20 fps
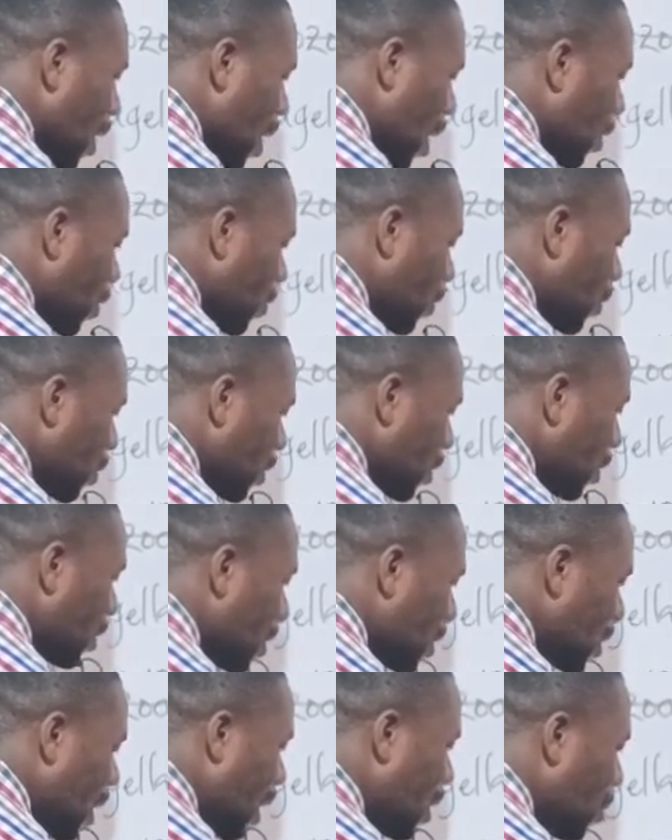And of course in
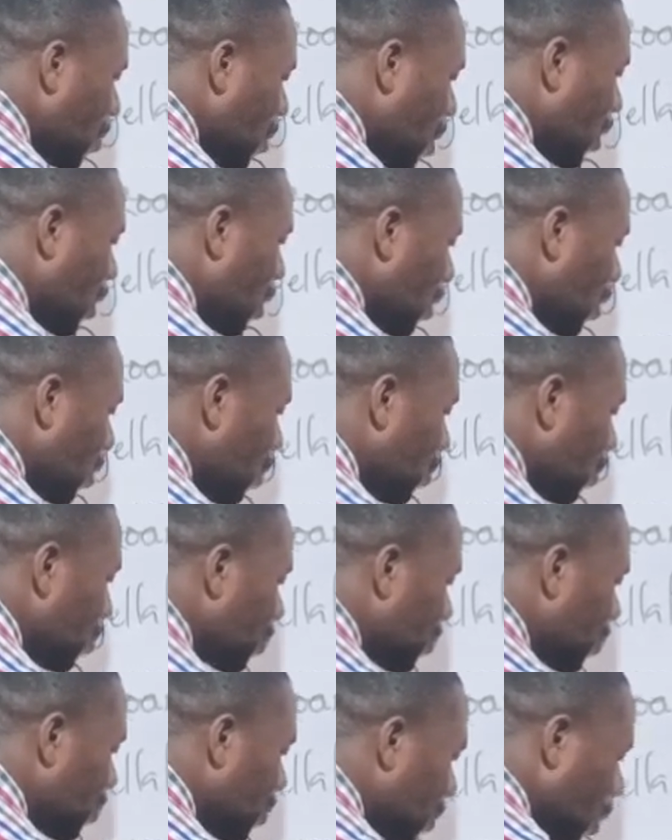this animal
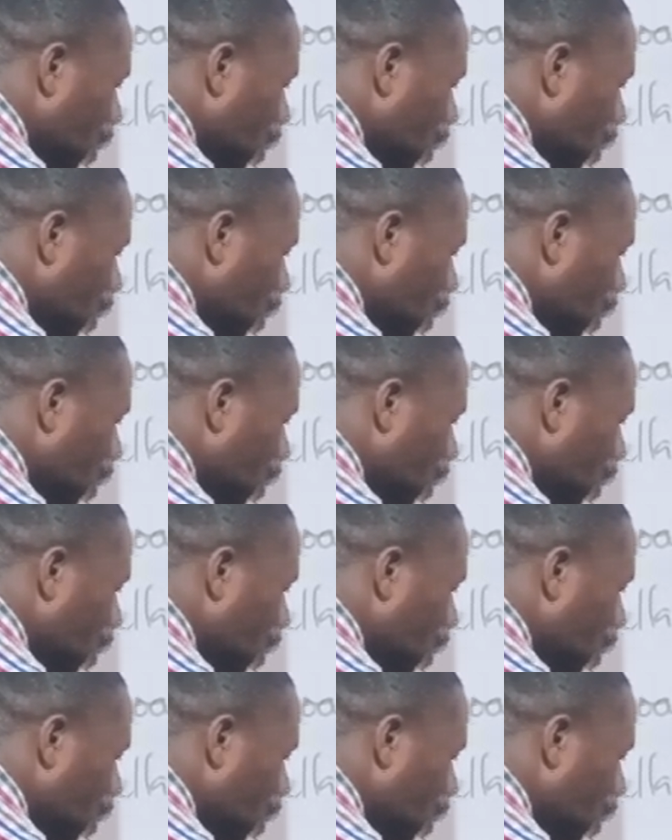kingdom,